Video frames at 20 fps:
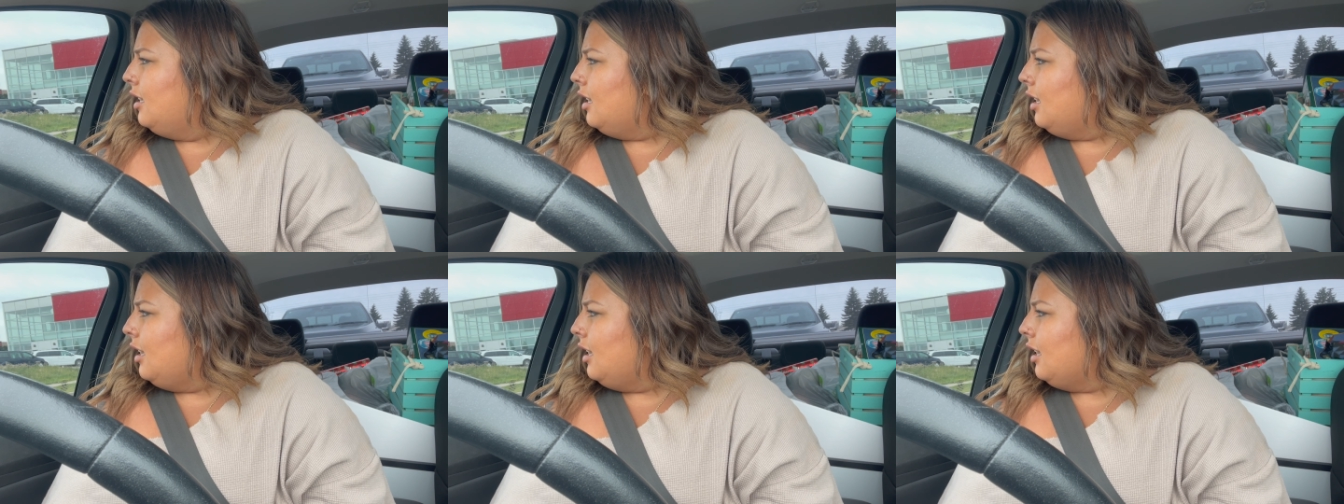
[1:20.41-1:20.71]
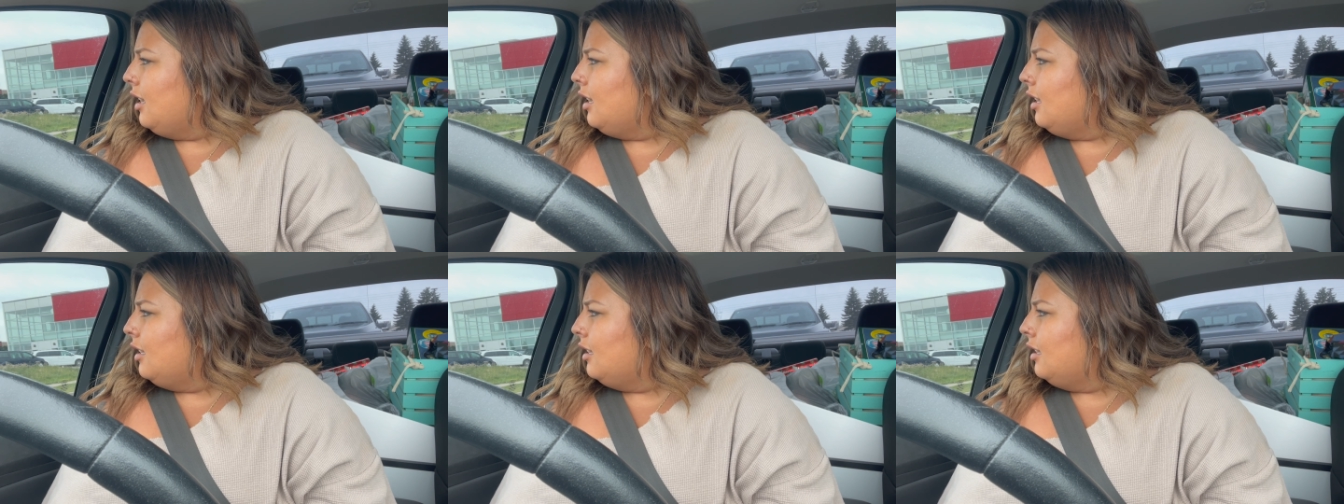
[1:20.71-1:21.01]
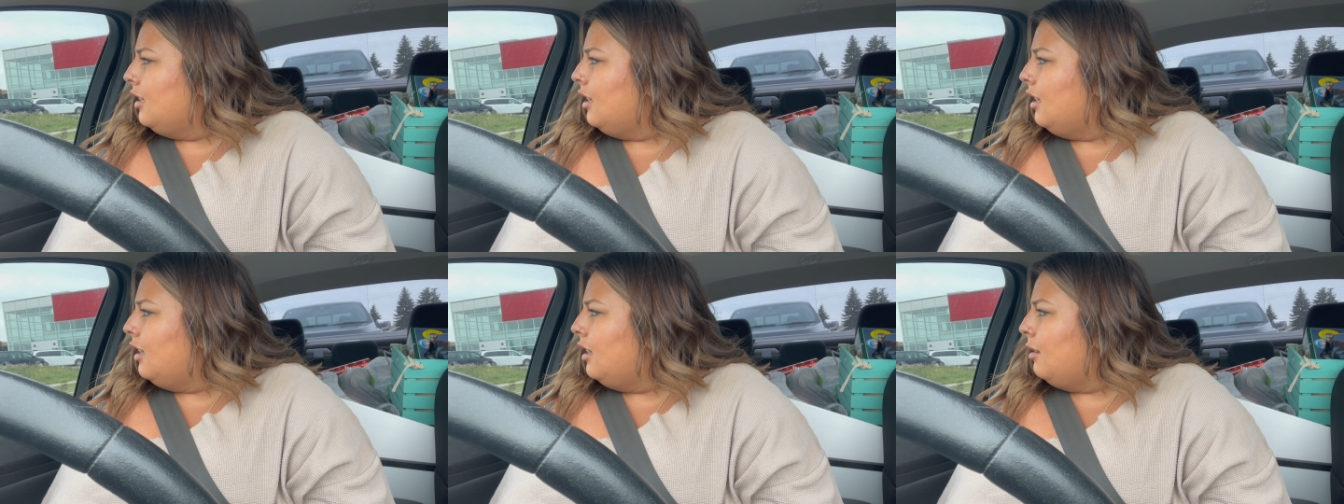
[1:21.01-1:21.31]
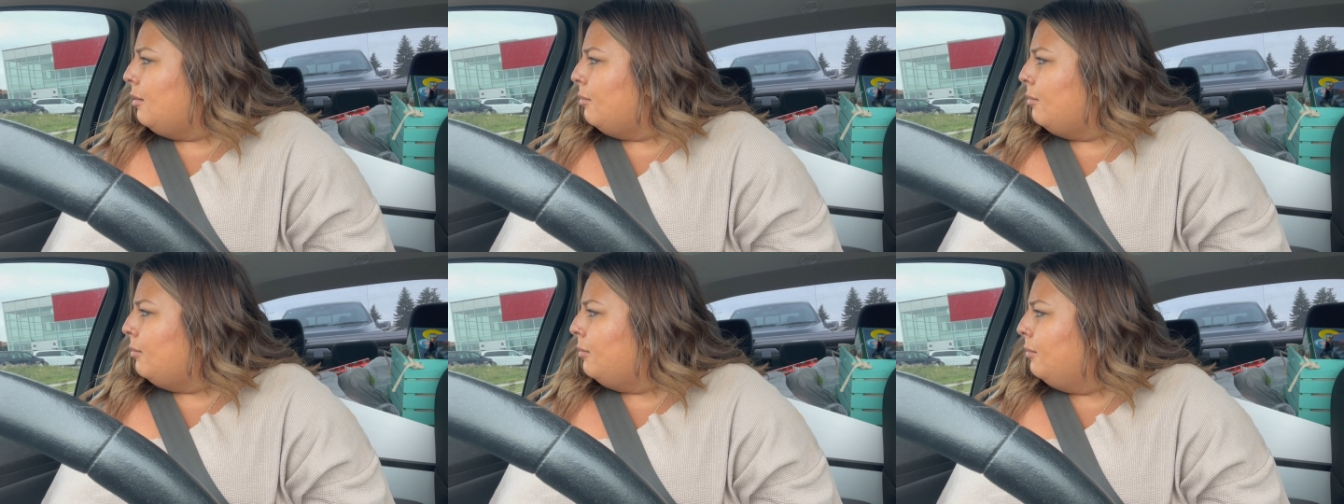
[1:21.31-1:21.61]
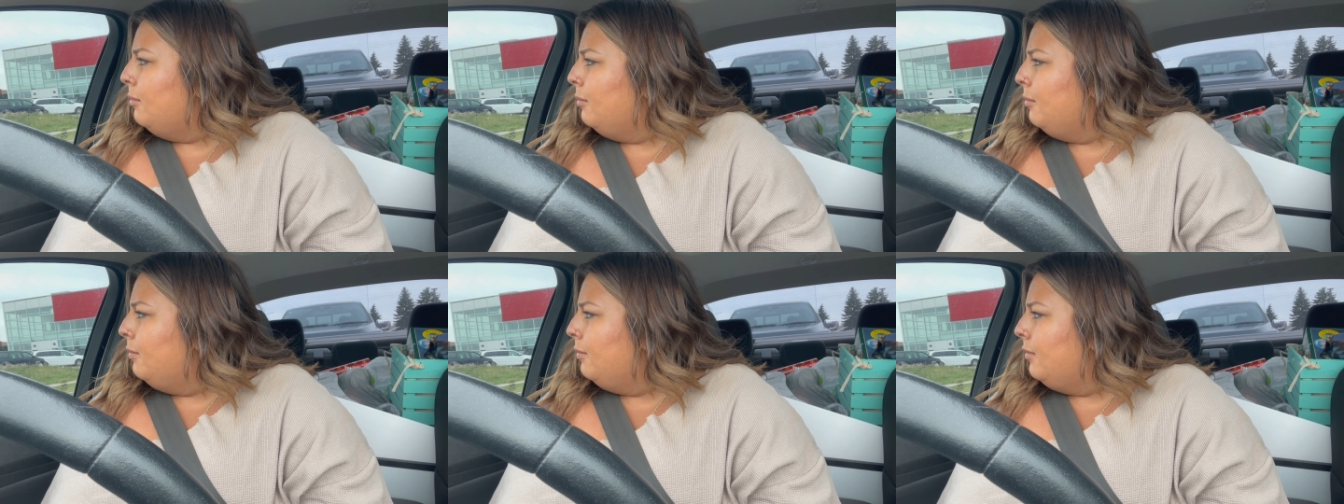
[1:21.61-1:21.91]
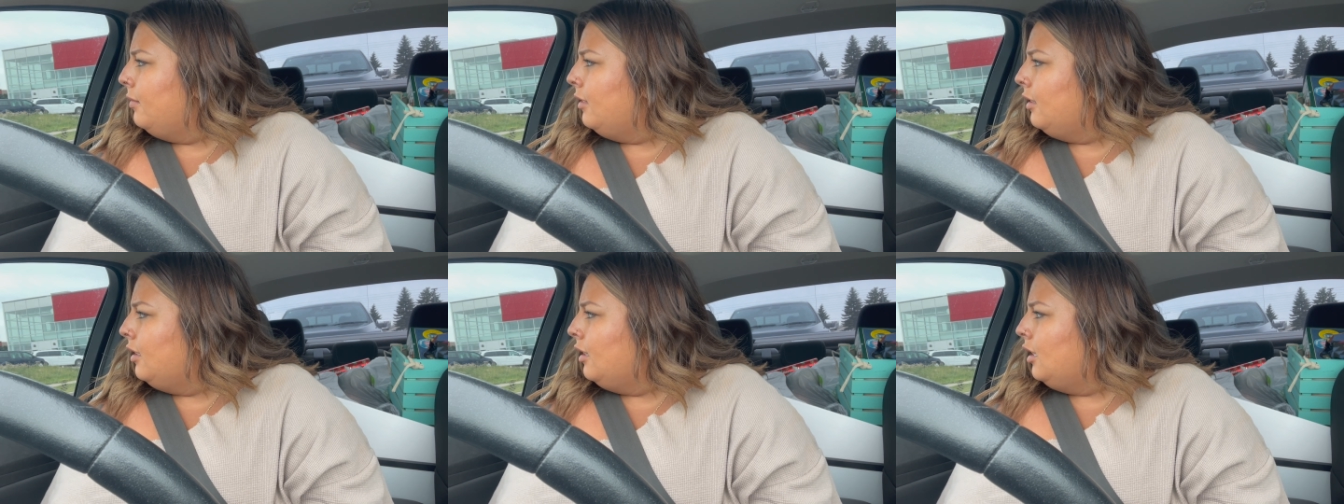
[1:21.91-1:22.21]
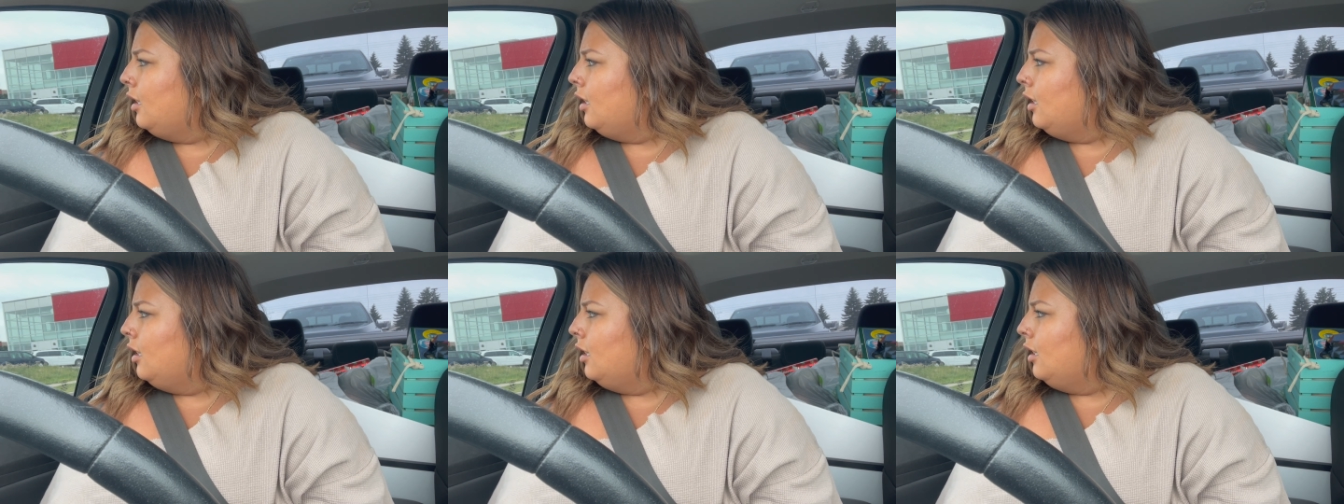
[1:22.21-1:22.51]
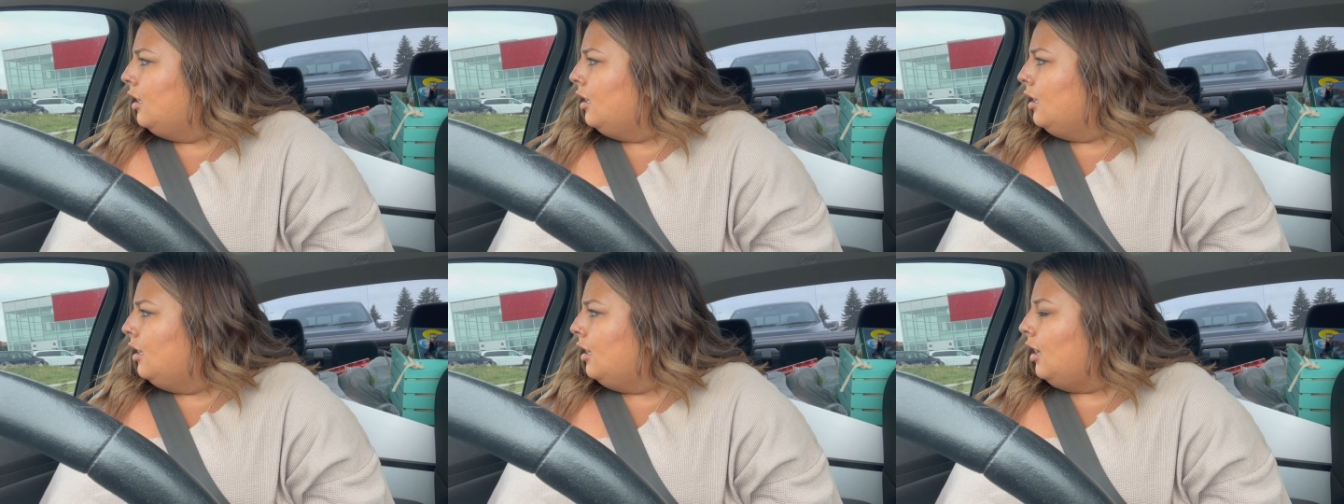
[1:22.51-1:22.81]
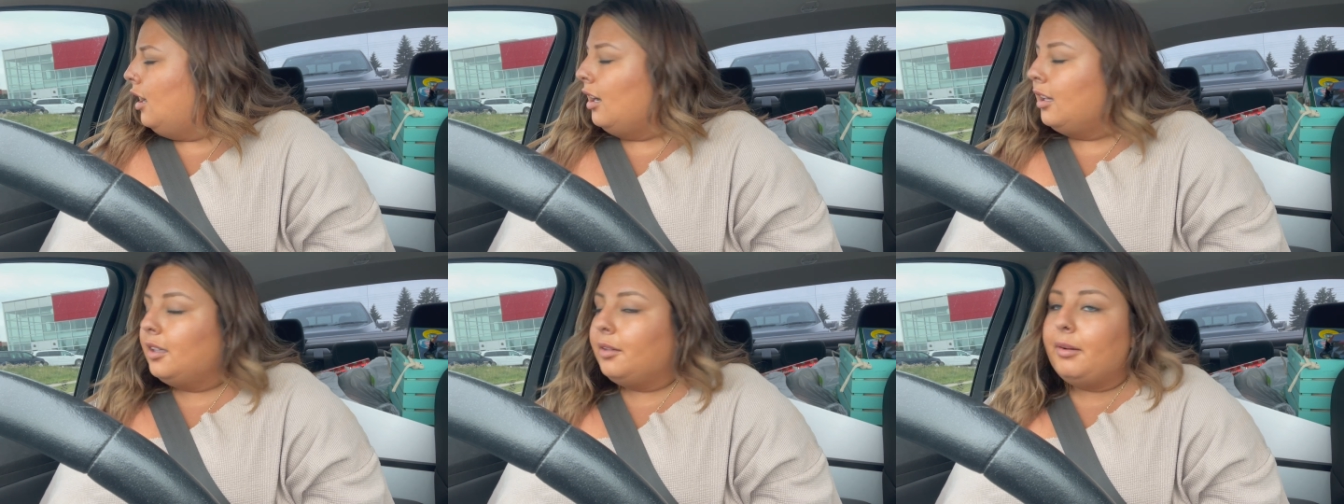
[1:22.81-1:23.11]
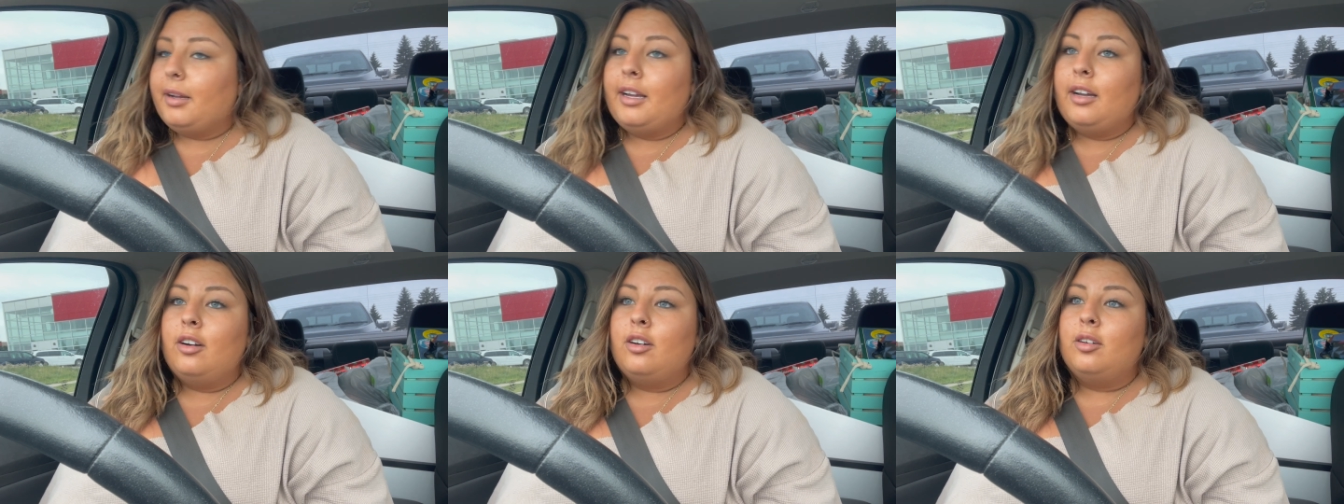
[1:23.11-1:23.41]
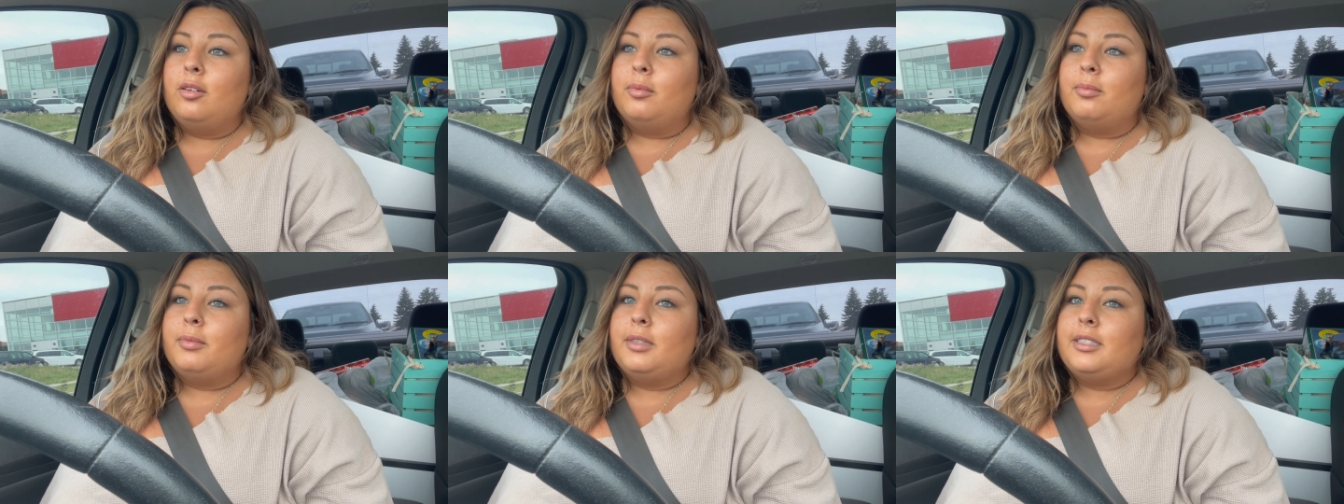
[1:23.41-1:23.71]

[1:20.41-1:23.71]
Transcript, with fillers: And, um... on the way home,